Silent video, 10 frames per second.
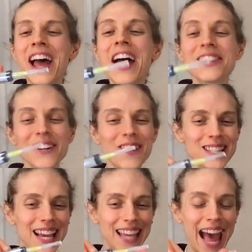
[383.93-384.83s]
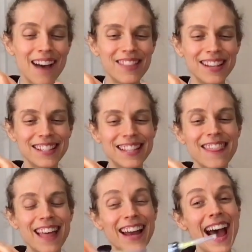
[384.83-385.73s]
So once I cap this,
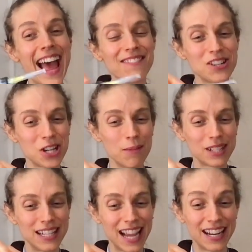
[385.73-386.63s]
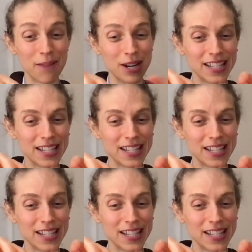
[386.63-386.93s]
then I have a sharps container. I'm gonna